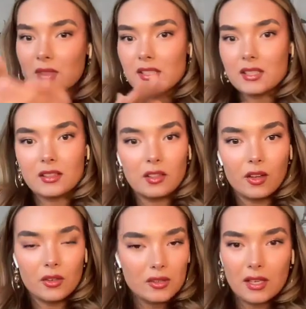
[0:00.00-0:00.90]
would see the
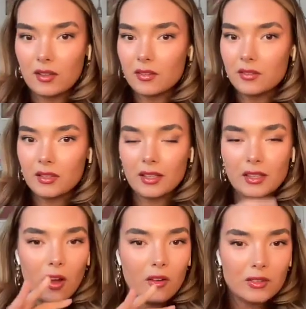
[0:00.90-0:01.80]
low self like
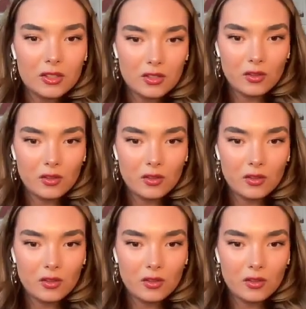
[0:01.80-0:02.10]
confidence